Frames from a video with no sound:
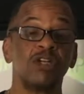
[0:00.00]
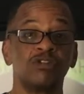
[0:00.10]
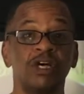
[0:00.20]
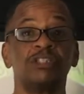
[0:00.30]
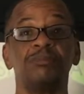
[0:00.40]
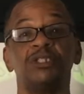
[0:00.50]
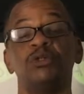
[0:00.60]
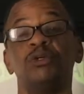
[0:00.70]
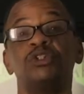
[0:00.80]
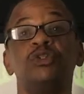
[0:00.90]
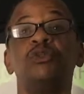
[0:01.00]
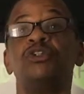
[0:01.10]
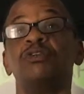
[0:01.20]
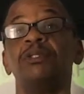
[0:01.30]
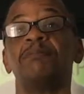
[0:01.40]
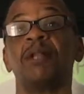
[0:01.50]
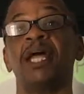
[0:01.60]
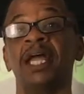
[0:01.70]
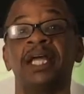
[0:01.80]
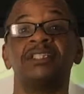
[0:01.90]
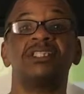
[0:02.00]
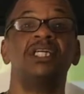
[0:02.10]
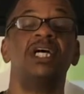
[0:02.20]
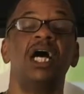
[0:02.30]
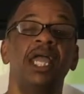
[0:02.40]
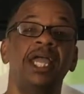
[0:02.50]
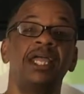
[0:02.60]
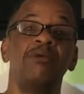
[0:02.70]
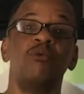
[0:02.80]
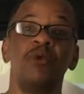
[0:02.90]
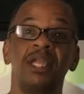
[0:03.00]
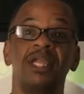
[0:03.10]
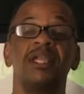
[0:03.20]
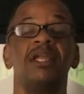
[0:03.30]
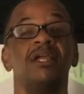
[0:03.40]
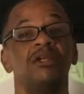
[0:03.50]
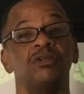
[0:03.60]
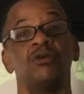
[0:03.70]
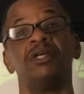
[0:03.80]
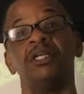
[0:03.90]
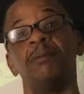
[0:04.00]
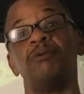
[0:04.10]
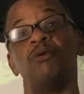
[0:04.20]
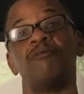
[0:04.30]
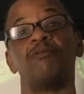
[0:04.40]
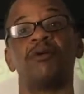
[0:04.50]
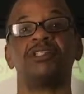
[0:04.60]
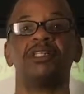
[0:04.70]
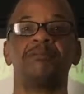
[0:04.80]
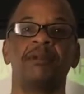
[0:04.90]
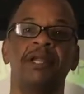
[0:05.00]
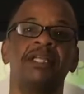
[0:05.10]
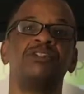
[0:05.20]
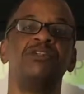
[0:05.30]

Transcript: Trust me, doing 2 to 3 plans a week, you'll end up doing 14 plans.